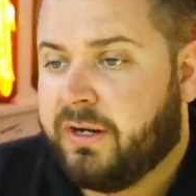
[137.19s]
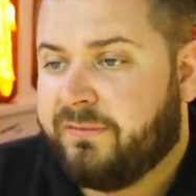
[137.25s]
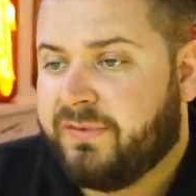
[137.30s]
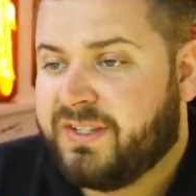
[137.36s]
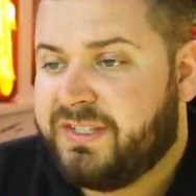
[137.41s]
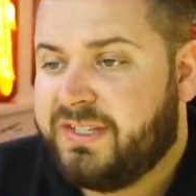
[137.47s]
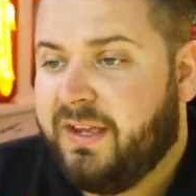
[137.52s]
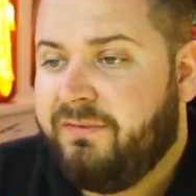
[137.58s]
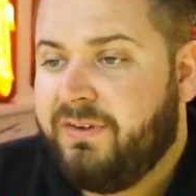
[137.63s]
of a
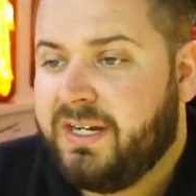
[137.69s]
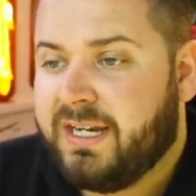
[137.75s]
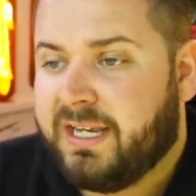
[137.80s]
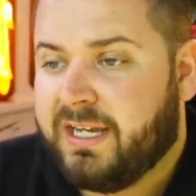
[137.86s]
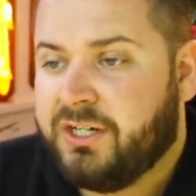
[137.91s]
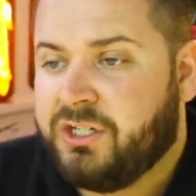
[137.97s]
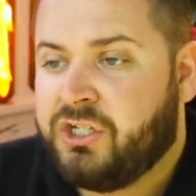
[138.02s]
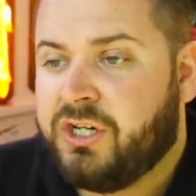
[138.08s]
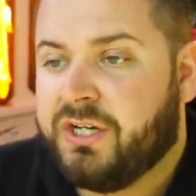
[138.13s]
seven
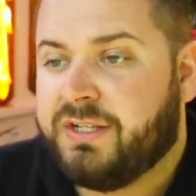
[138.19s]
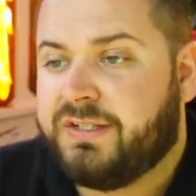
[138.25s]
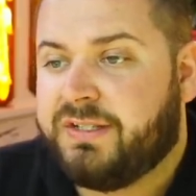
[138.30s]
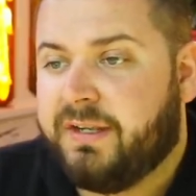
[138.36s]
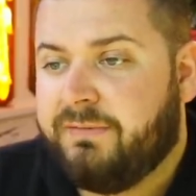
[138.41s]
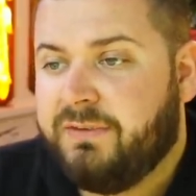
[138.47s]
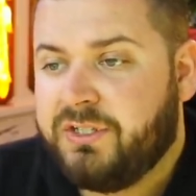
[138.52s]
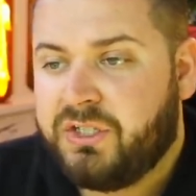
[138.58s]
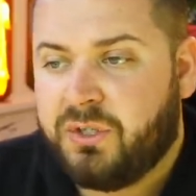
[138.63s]
inch
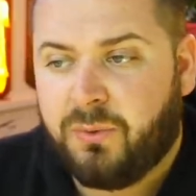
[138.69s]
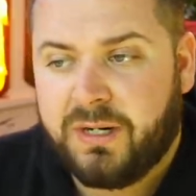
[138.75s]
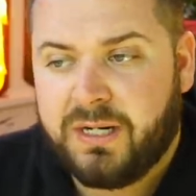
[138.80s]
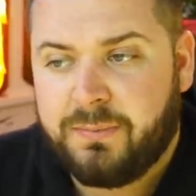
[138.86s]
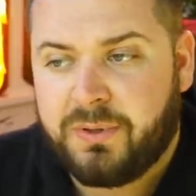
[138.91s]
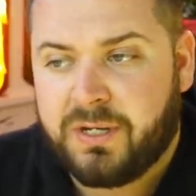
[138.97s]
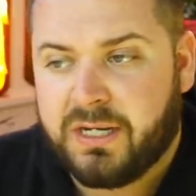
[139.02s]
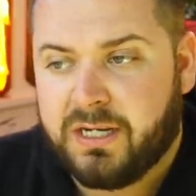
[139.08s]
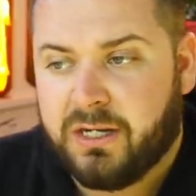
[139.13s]
seven twenty
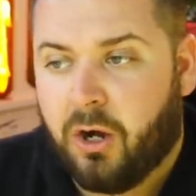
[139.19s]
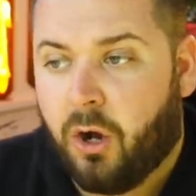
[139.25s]
p